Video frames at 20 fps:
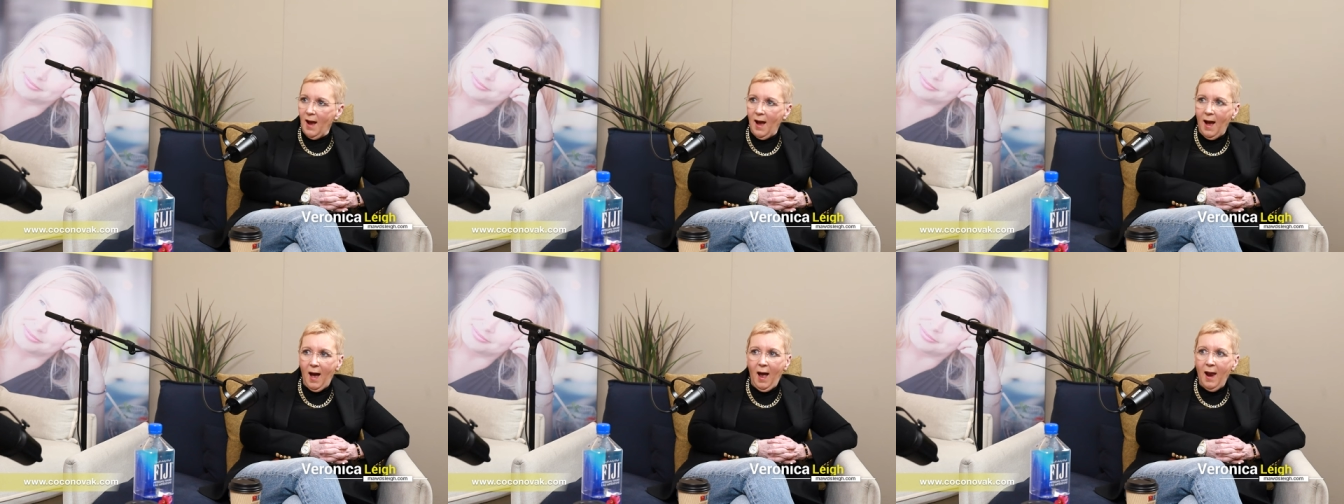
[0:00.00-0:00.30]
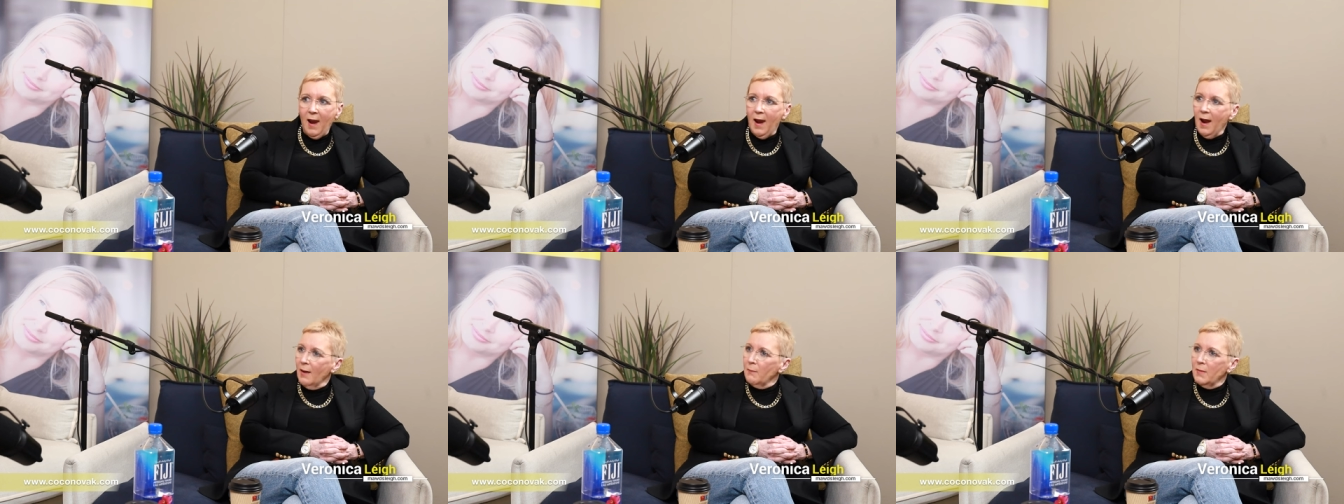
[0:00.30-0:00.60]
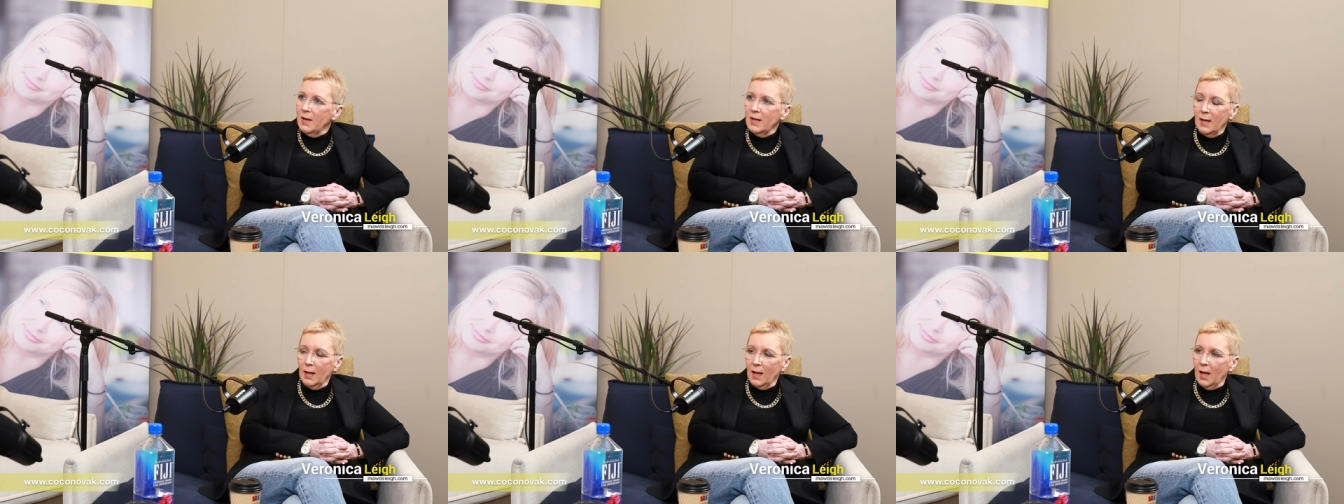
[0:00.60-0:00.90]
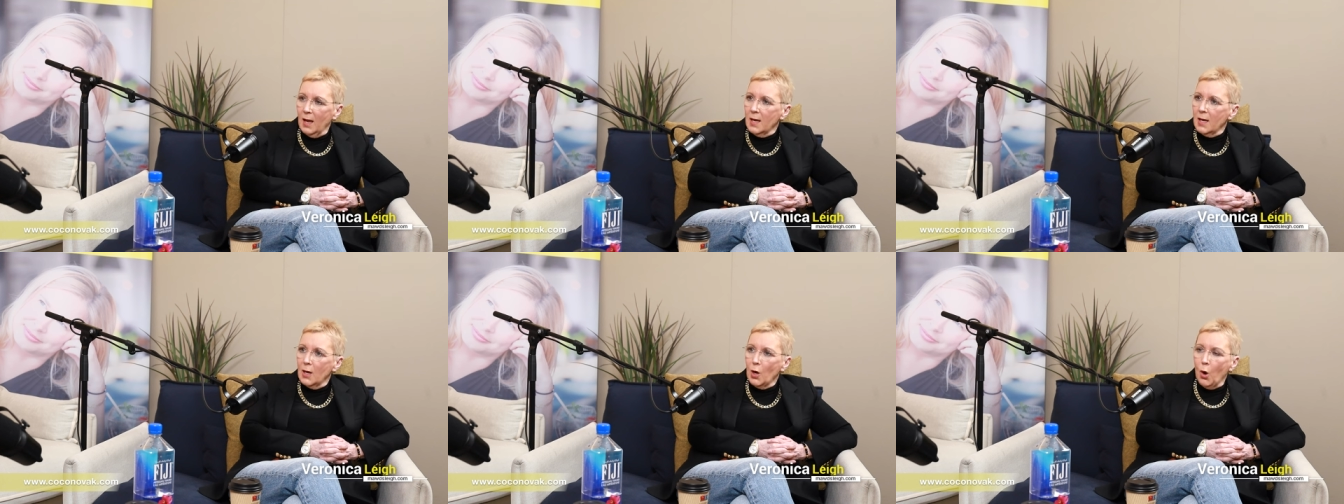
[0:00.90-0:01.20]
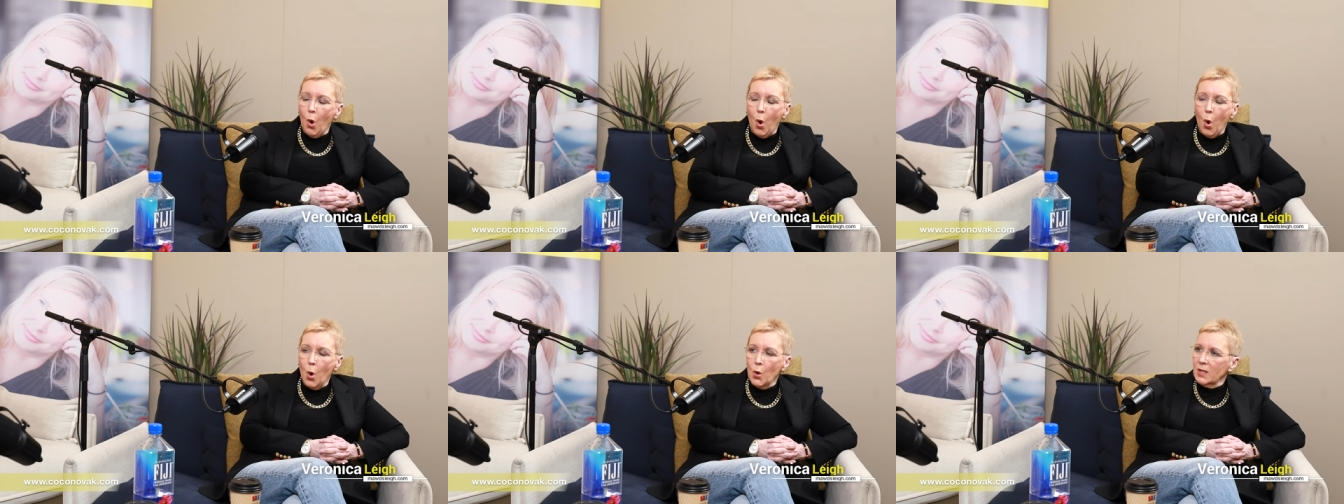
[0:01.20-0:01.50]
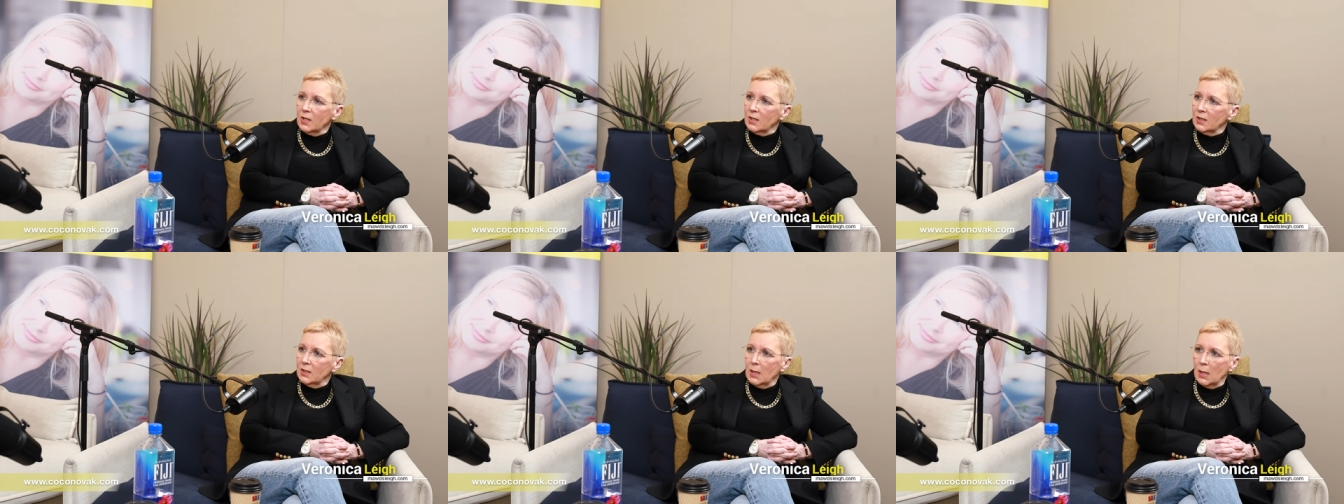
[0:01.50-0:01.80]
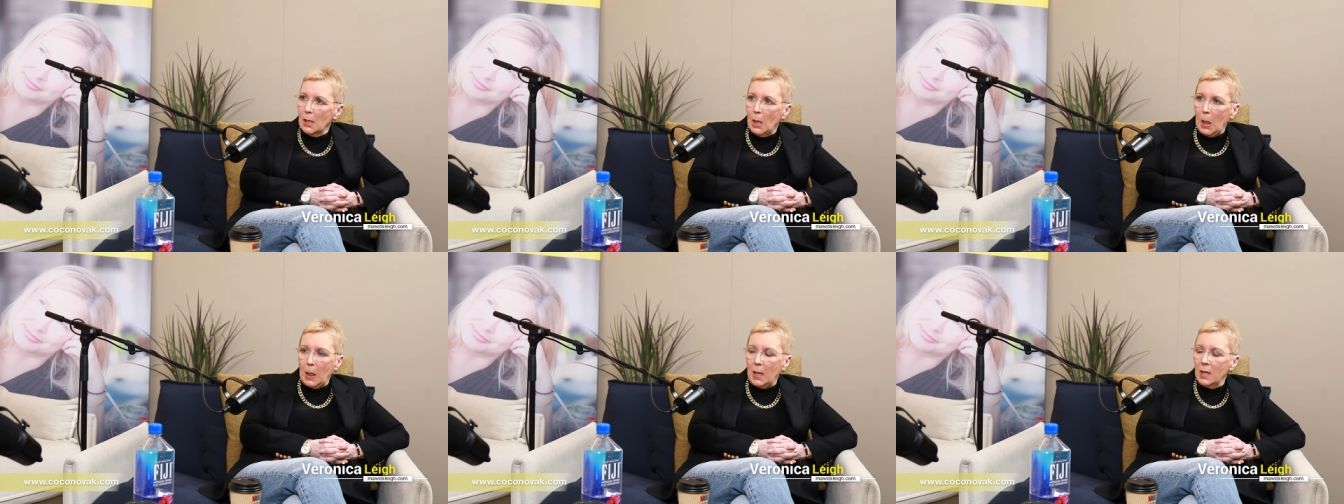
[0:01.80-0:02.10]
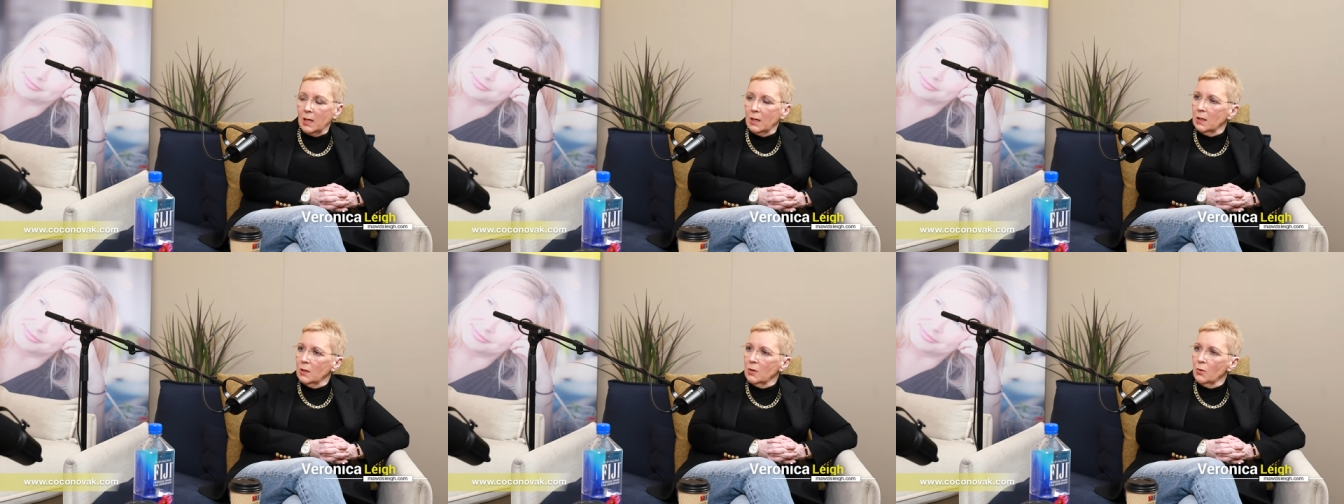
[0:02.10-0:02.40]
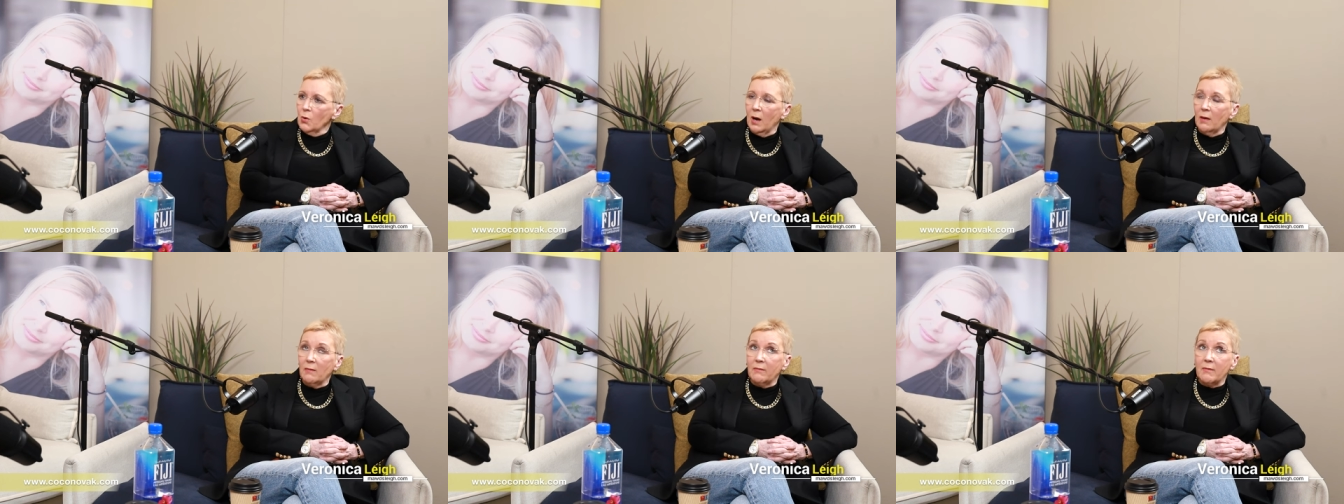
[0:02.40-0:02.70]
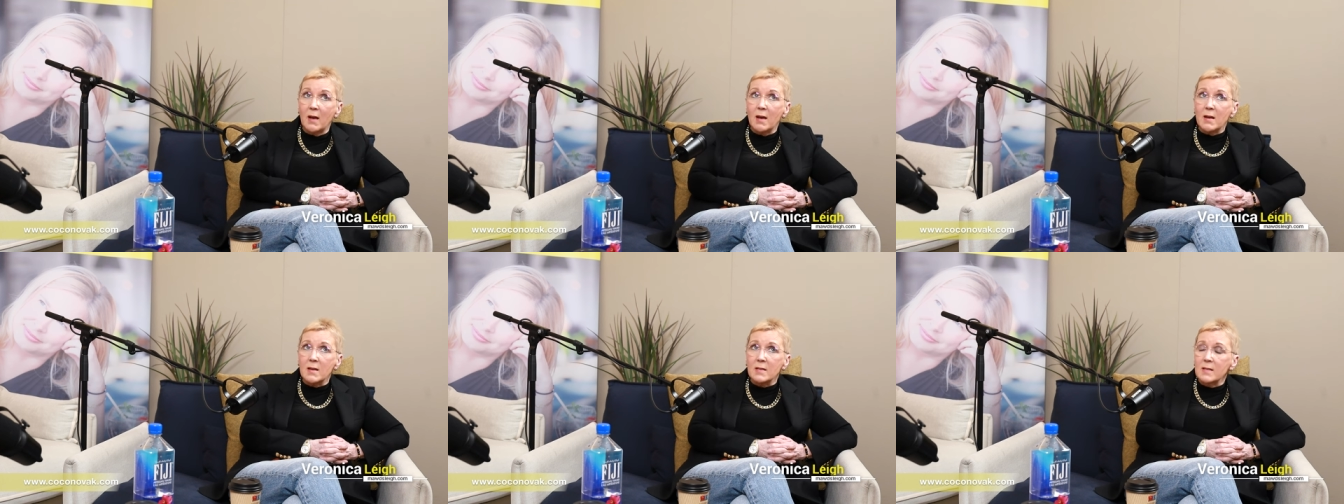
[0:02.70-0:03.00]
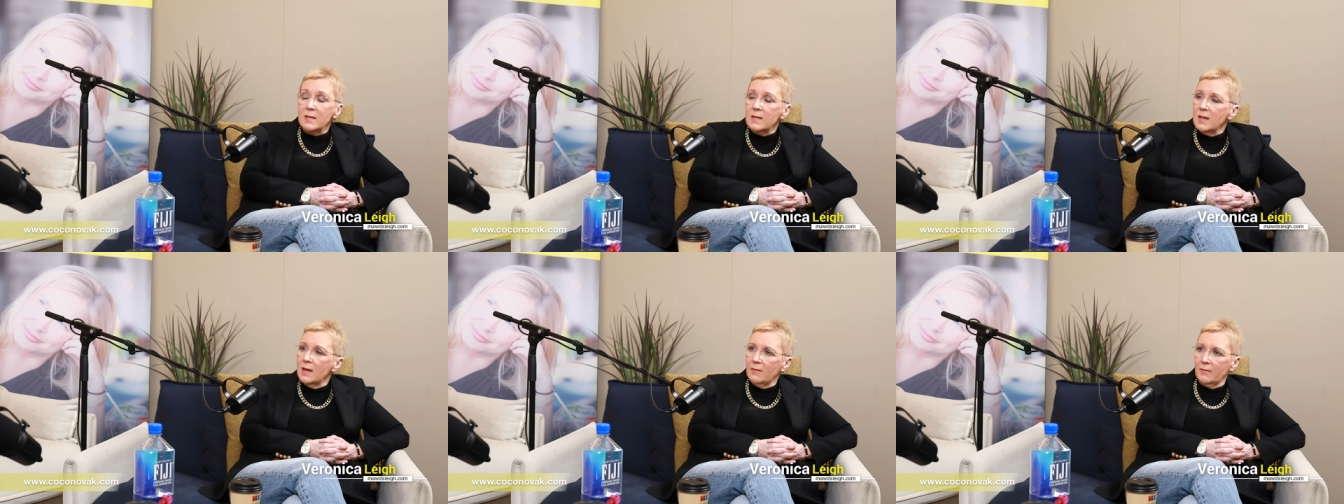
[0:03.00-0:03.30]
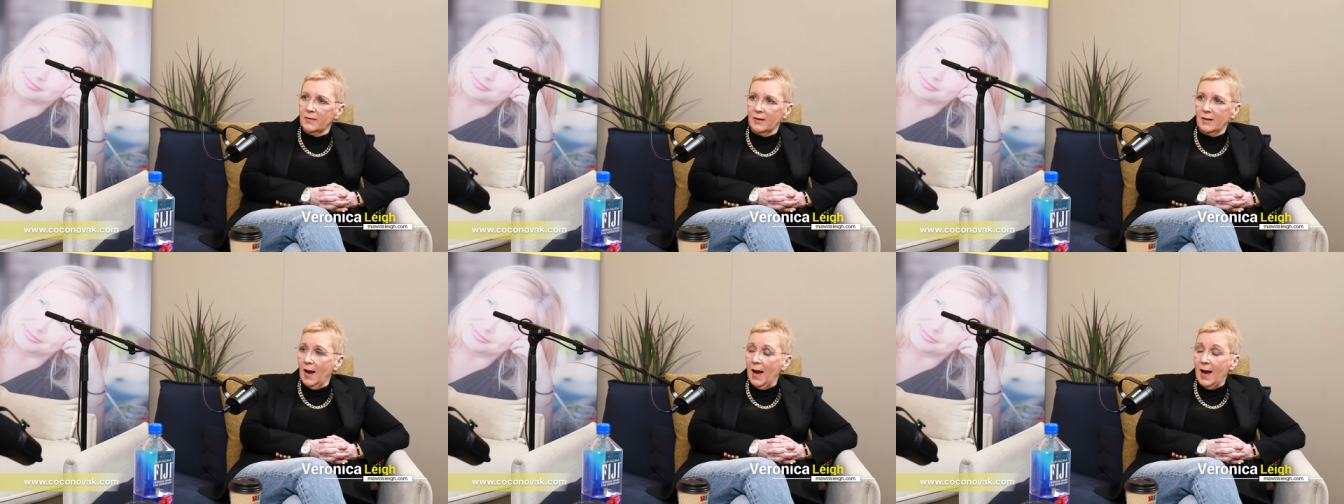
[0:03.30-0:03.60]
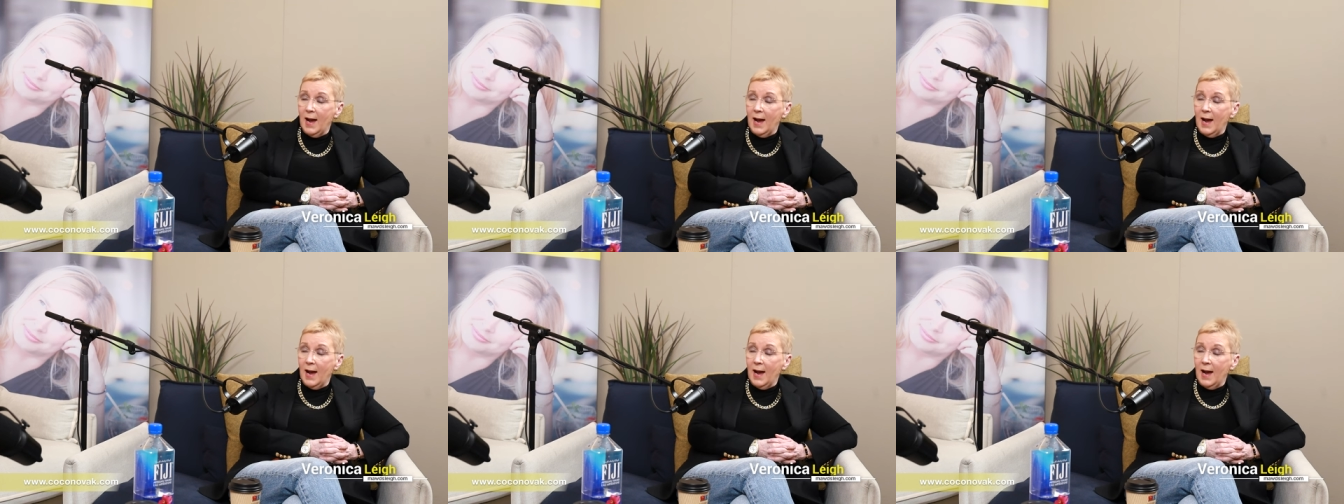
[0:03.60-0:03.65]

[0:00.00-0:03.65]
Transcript: And I mean, like, honesty like I